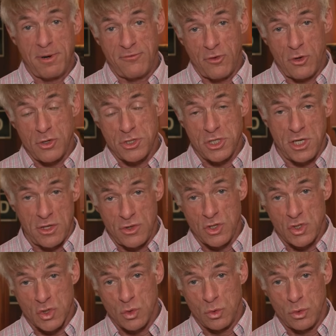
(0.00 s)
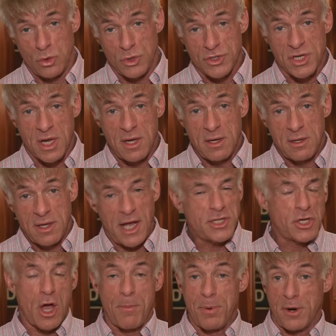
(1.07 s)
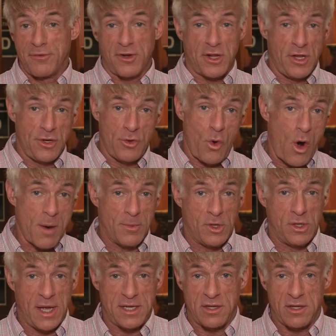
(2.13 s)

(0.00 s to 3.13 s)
perversion in the schools that's all perfectly normal.